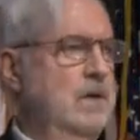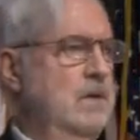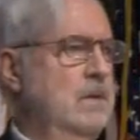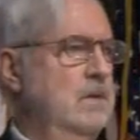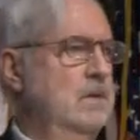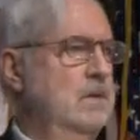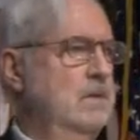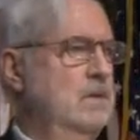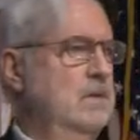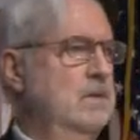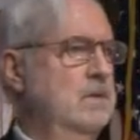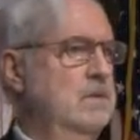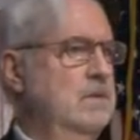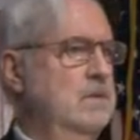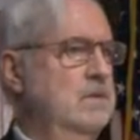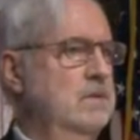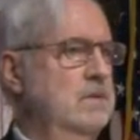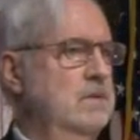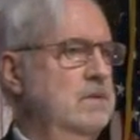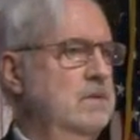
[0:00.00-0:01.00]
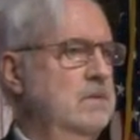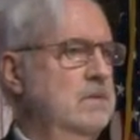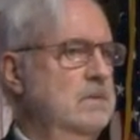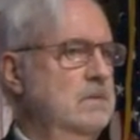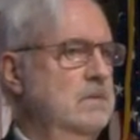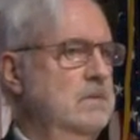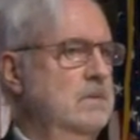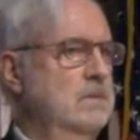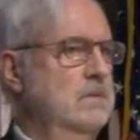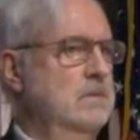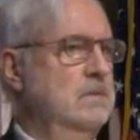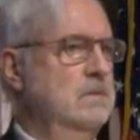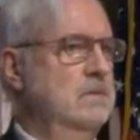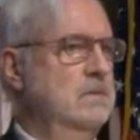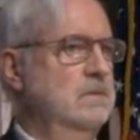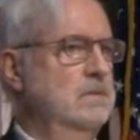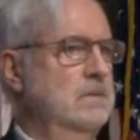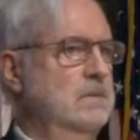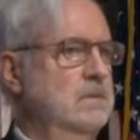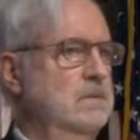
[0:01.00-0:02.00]

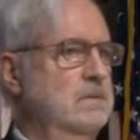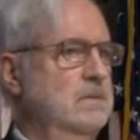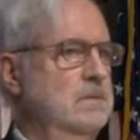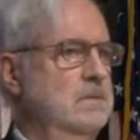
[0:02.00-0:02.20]
(no one is talking)